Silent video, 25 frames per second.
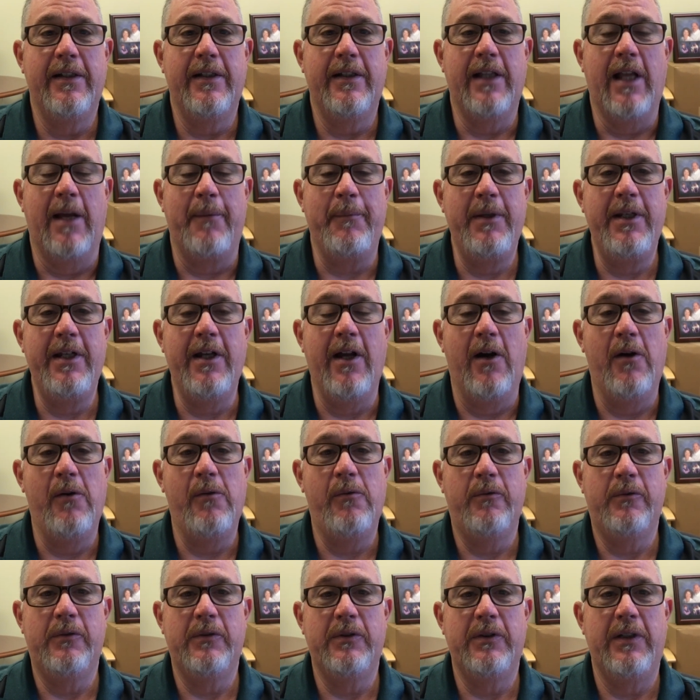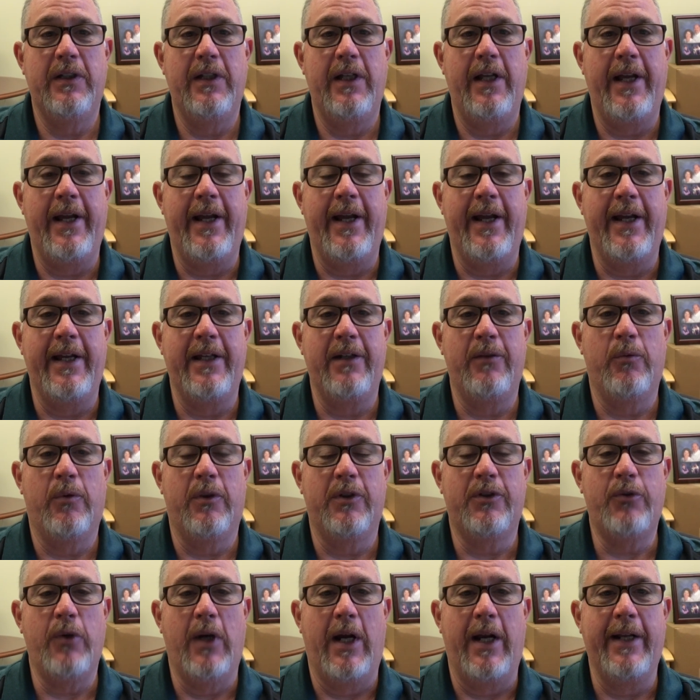let me know and
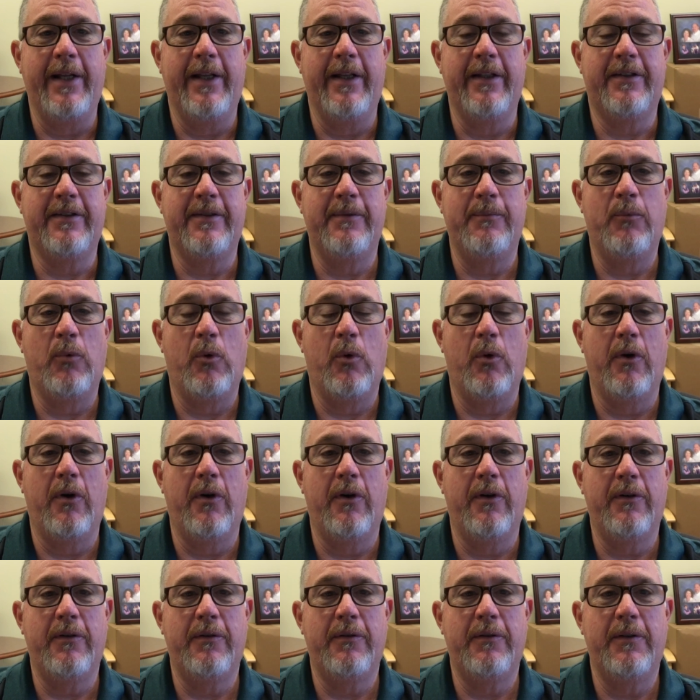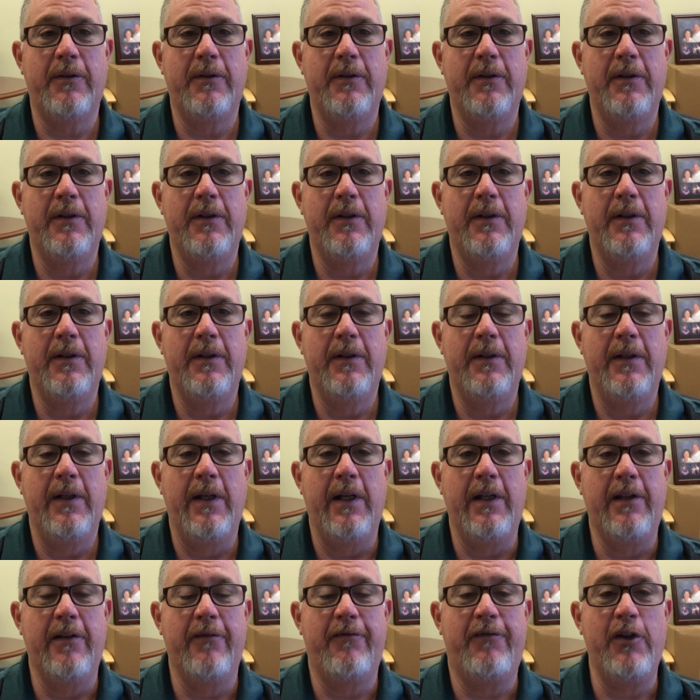we'll try to get some more
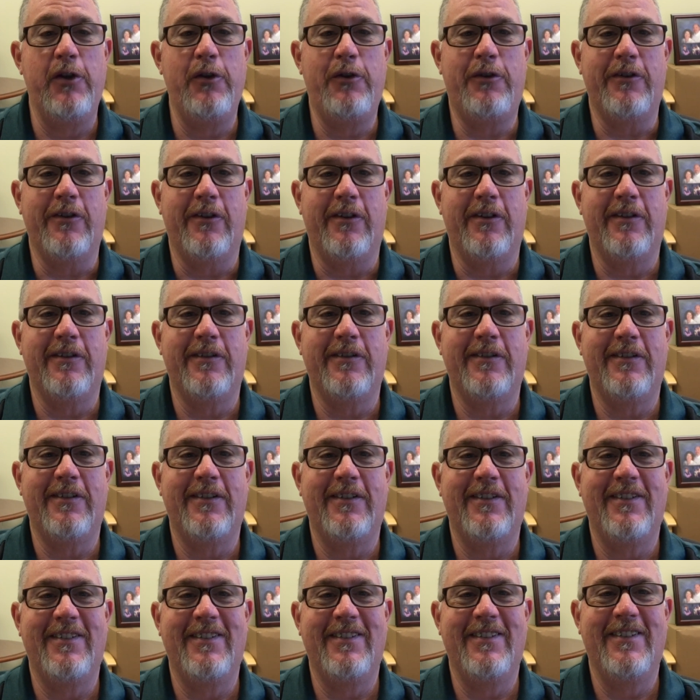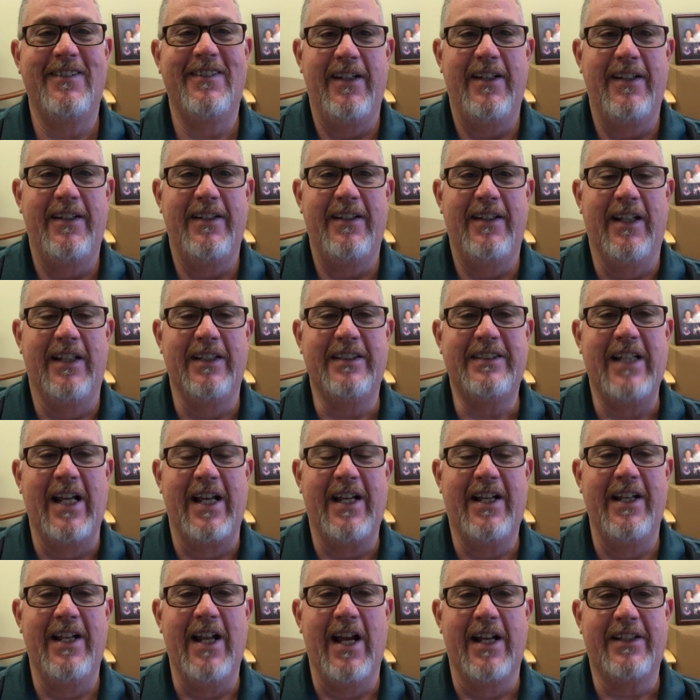in the future. Let's stay
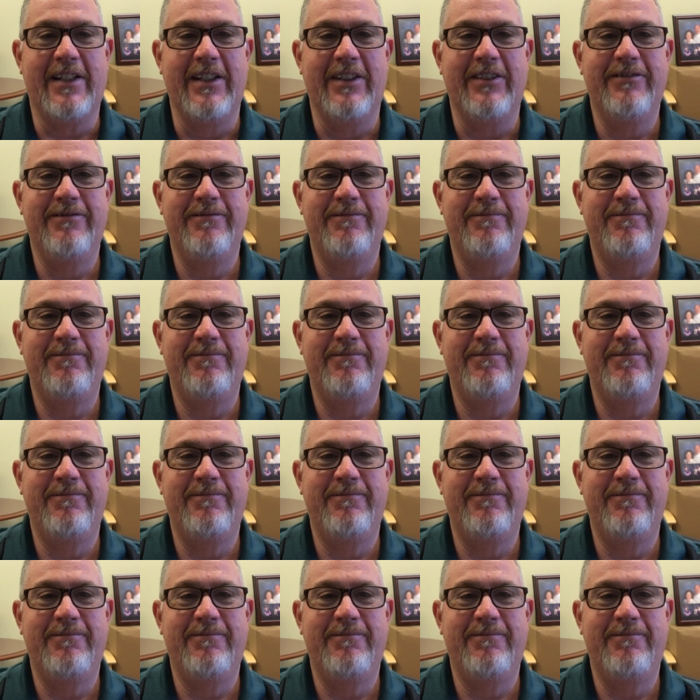connected.